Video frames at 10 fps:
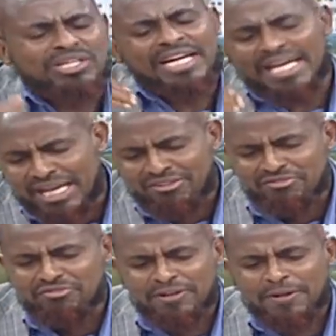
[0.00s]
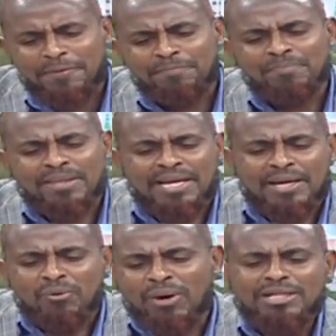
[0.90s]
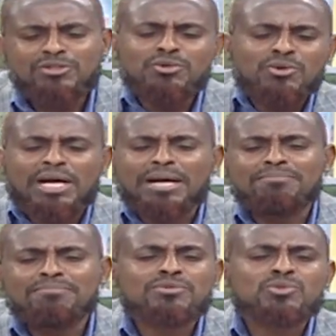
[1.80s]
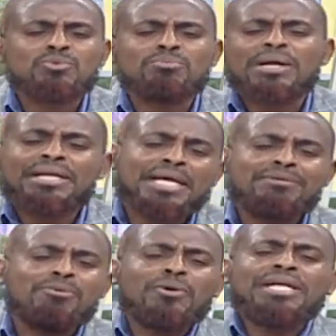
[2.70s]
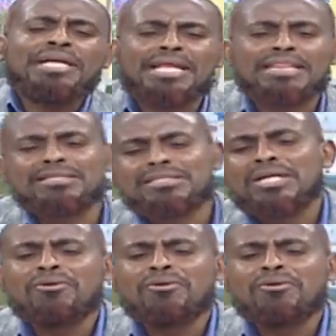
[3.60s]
grave? Why do you come to my dead body and then say,